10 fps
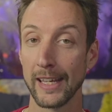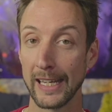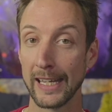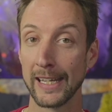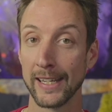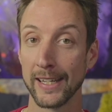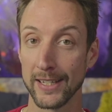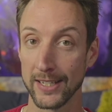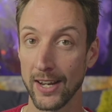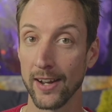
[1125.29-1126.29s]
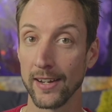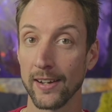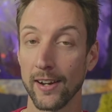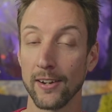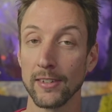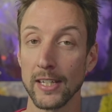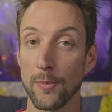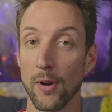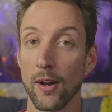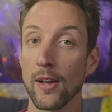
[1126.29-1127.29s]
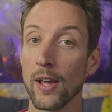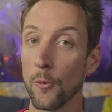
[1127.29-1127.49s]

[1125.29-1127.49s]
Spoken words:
in the sign of Libra.